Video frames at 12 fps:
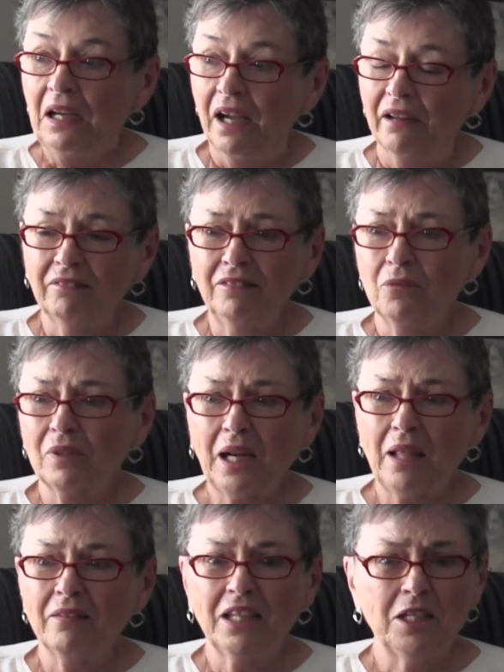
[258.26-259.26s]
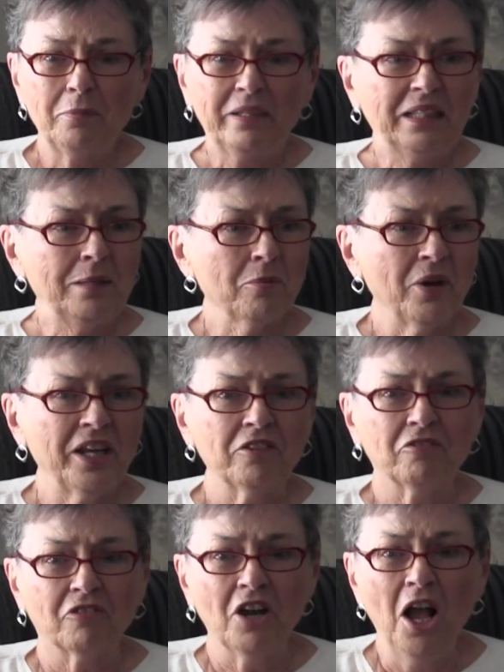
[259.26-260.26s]
I don't know what I need to be
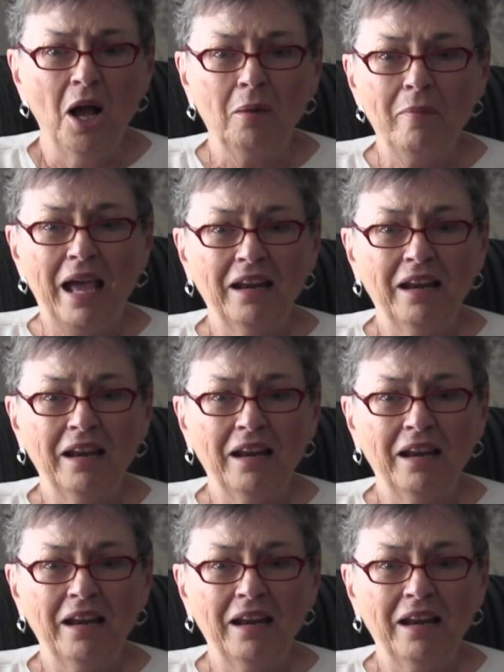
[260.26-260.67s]
liberated from.